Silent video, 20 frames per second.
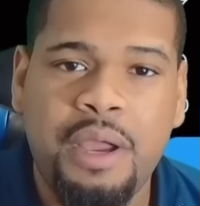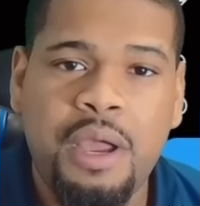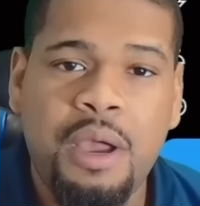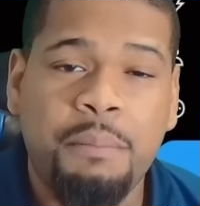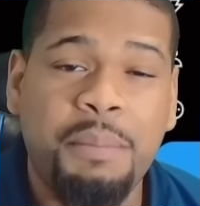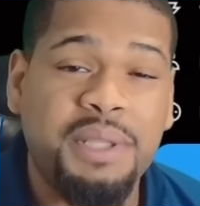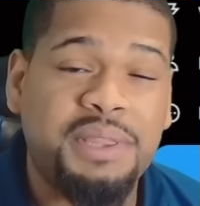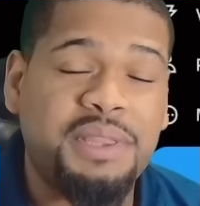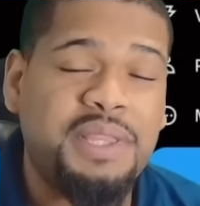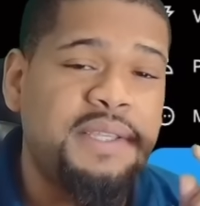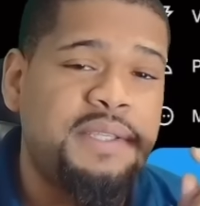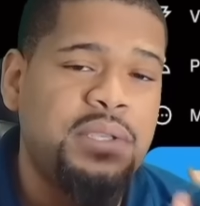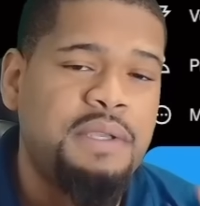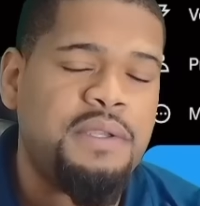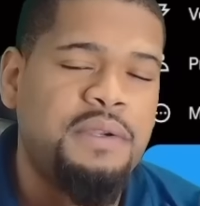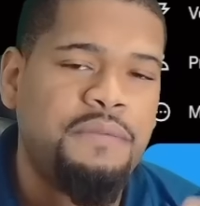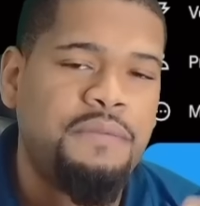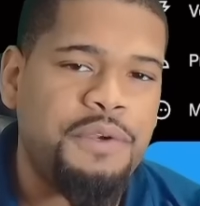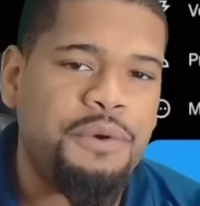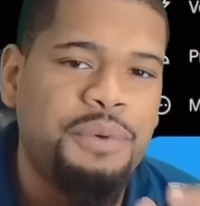But this
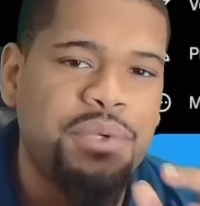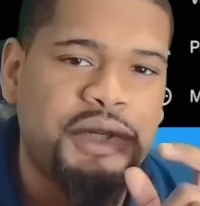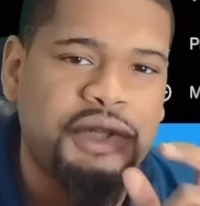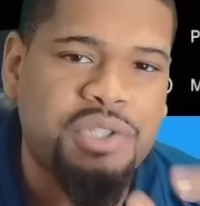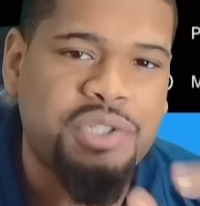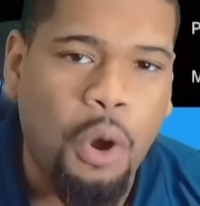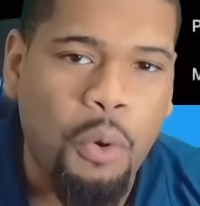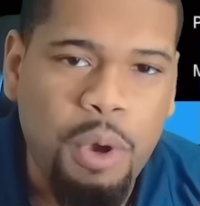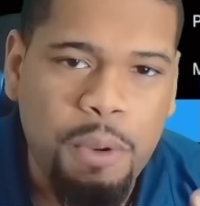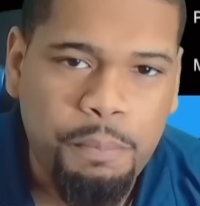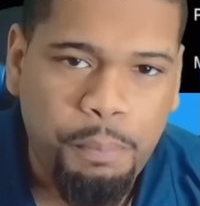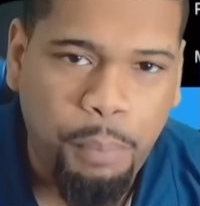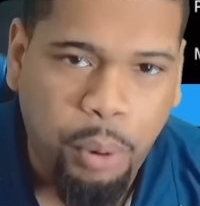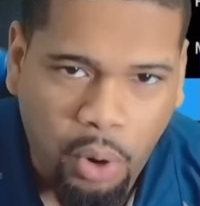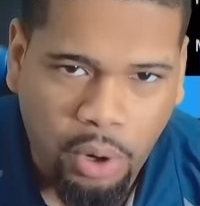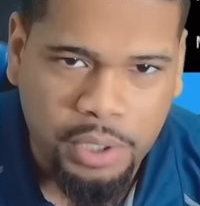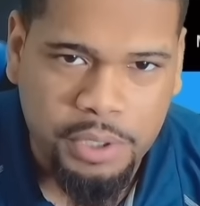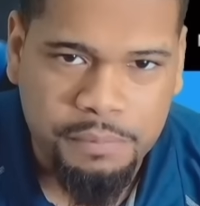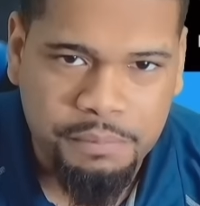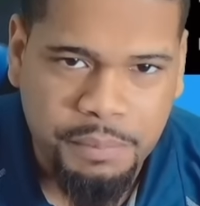interview was so
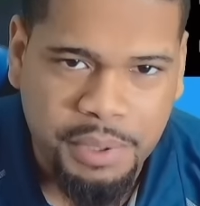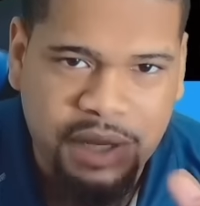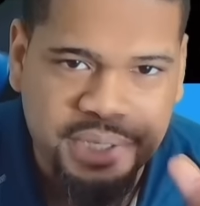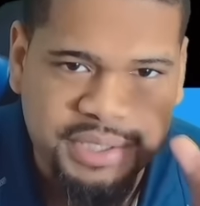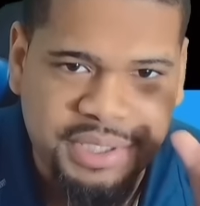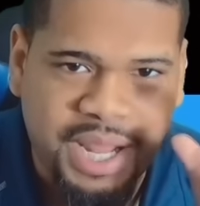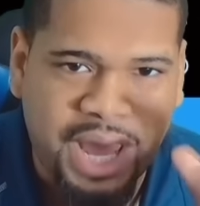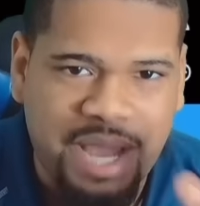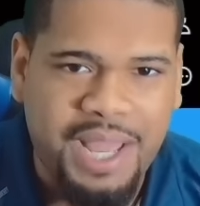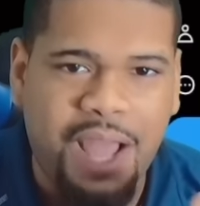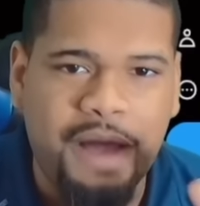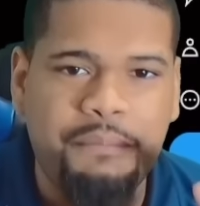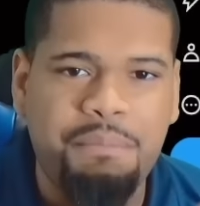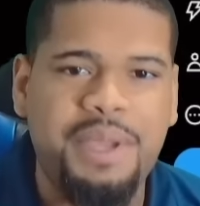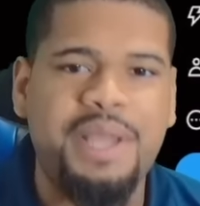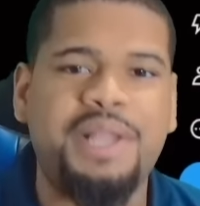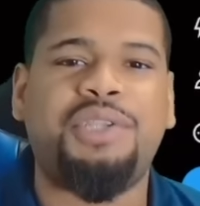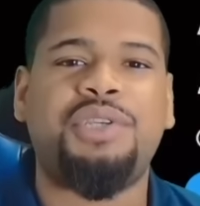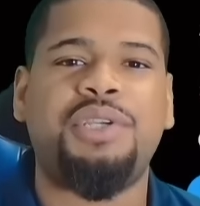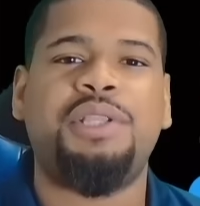important because, like I
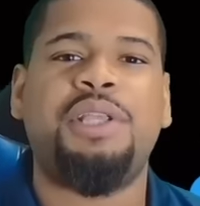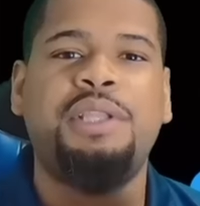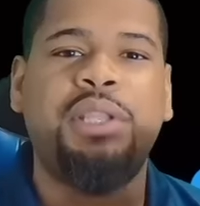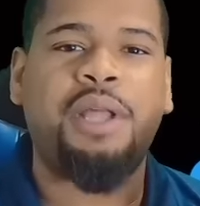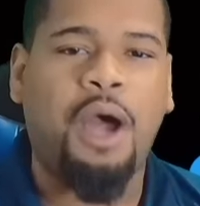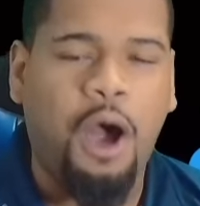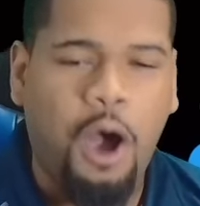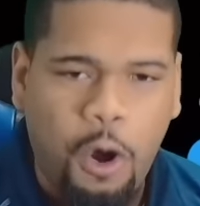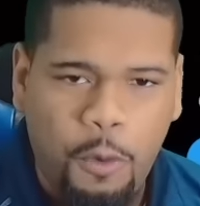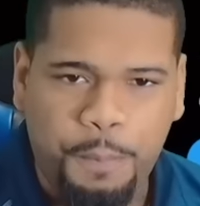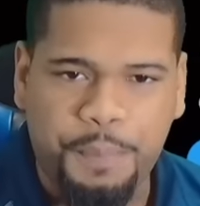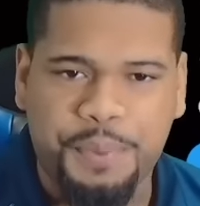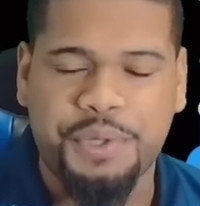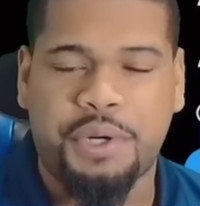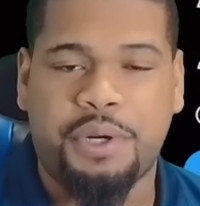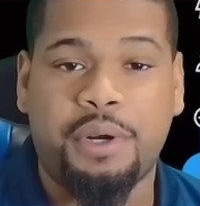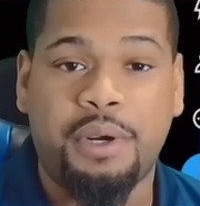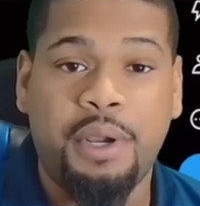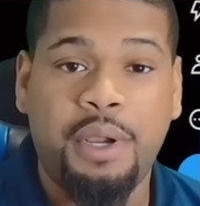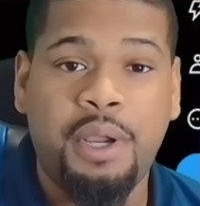mentioned in the opener,
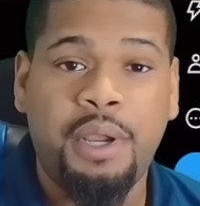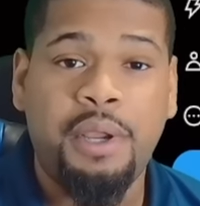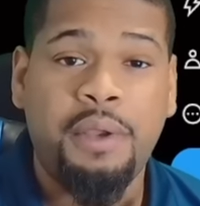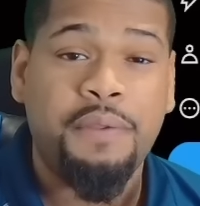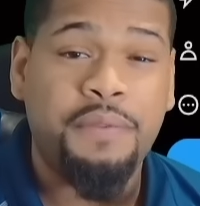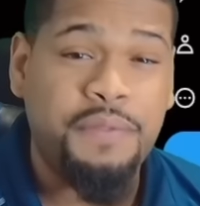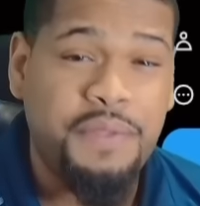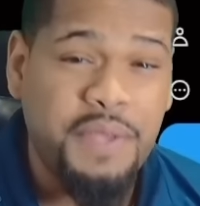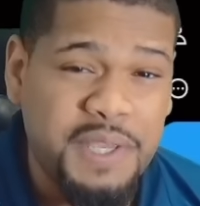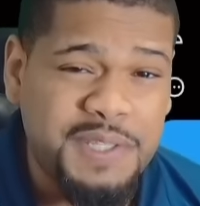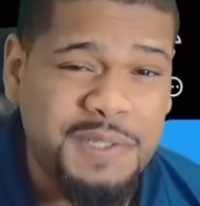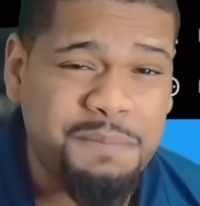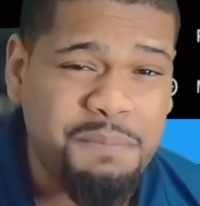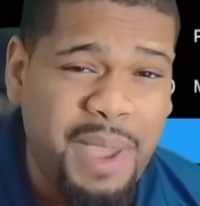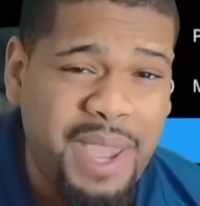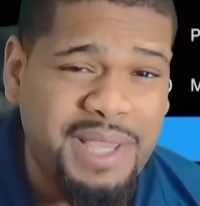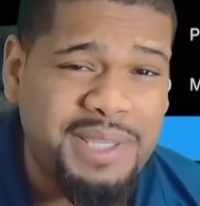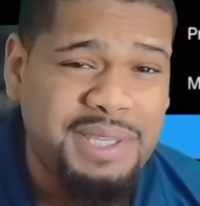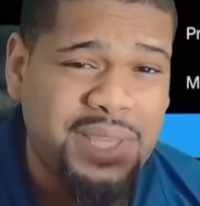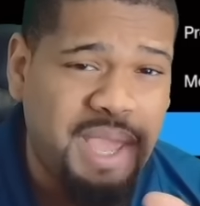this
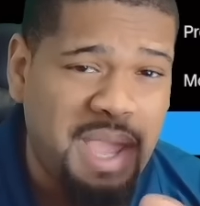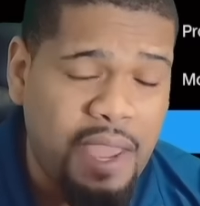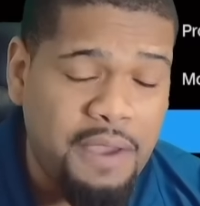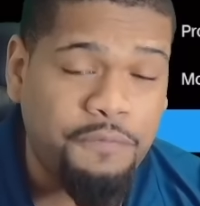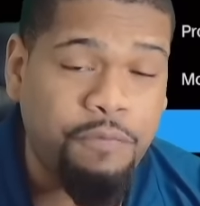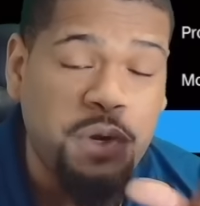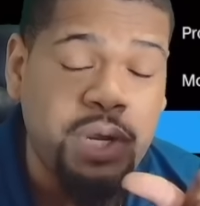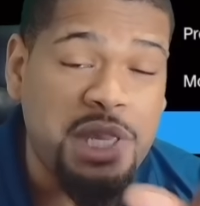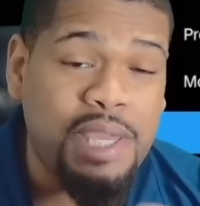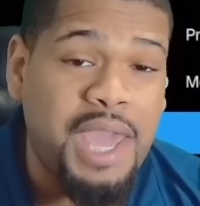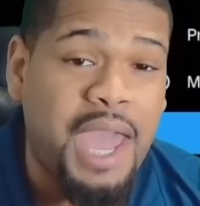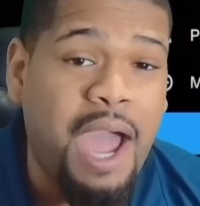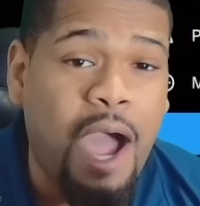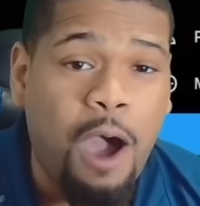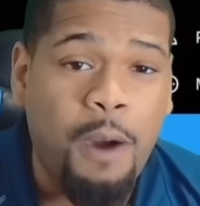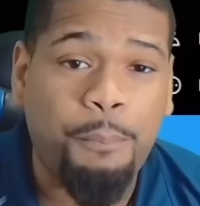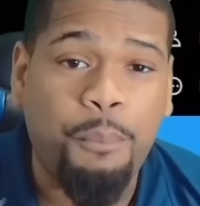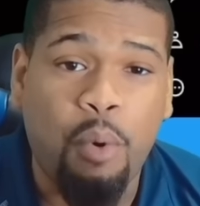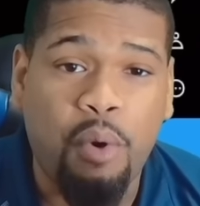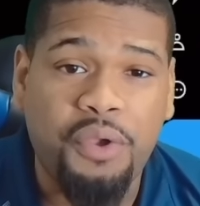makes every
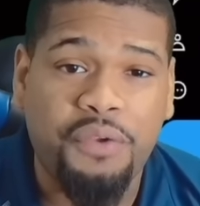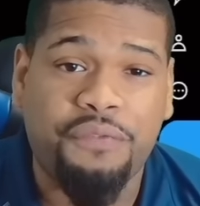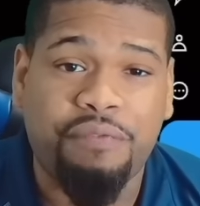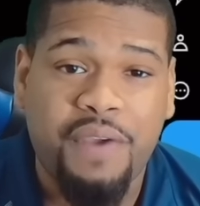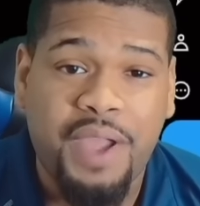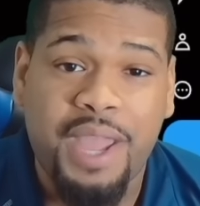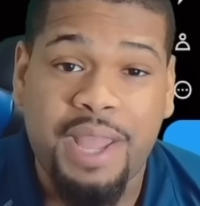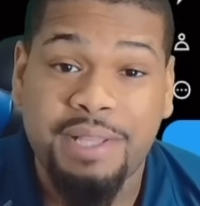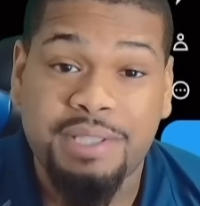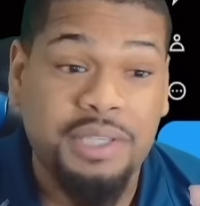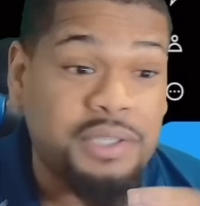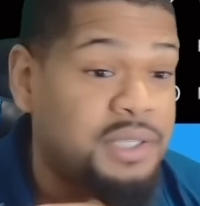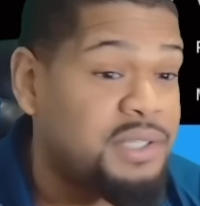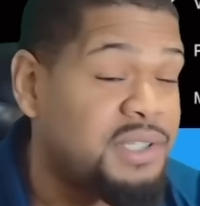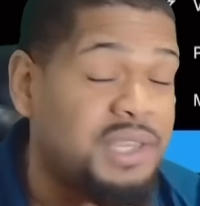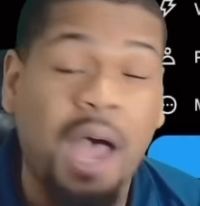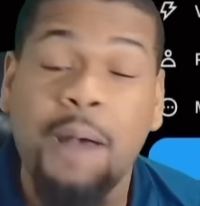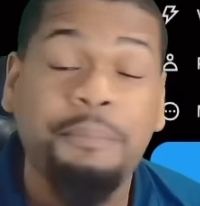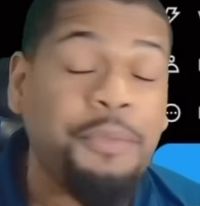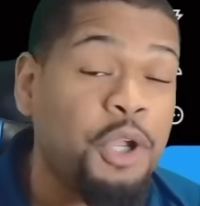Cowboy fan, to
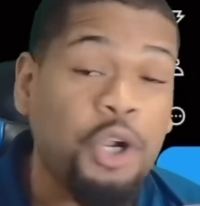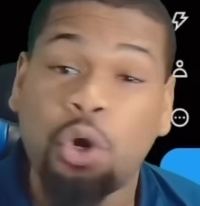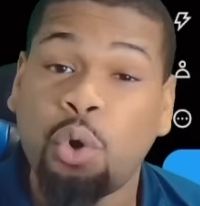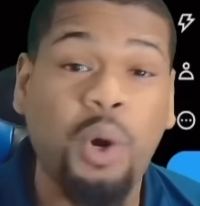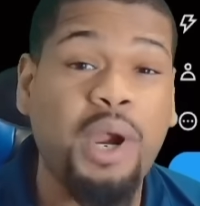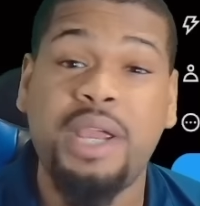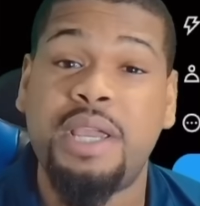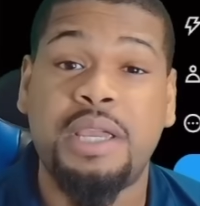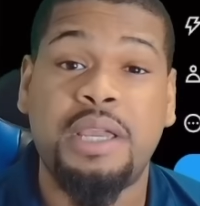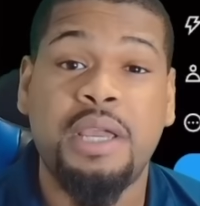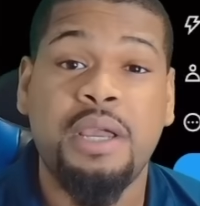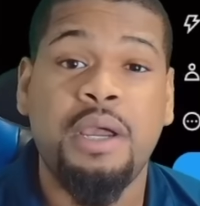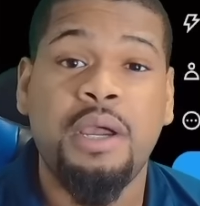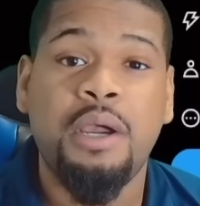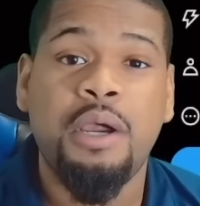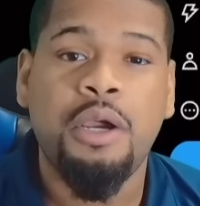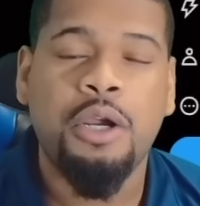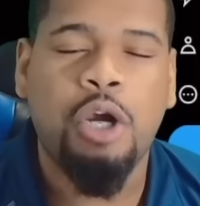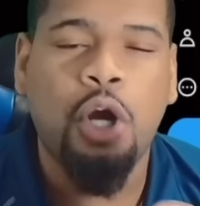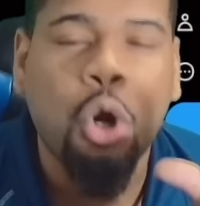some degree,
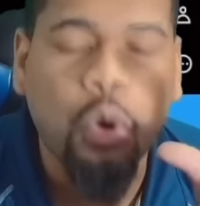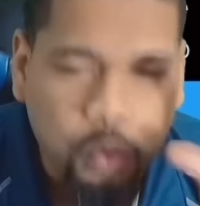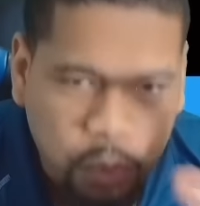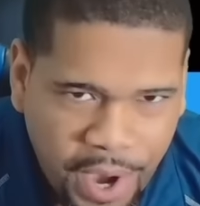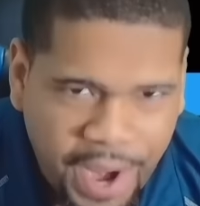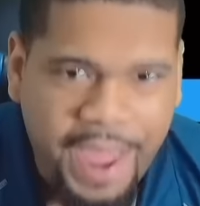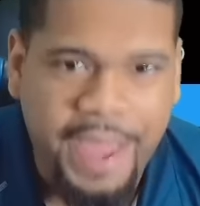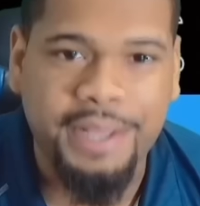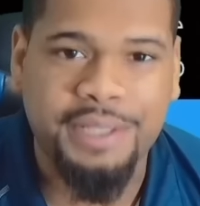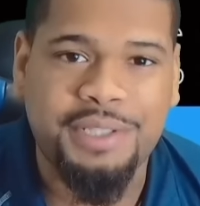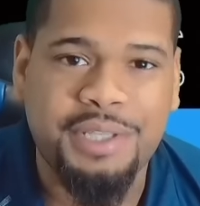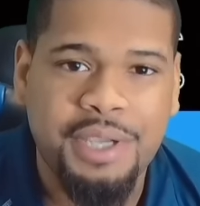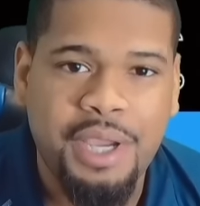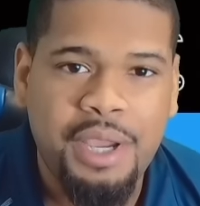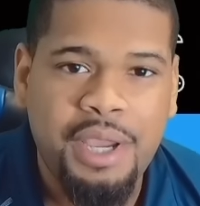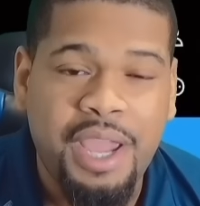correct.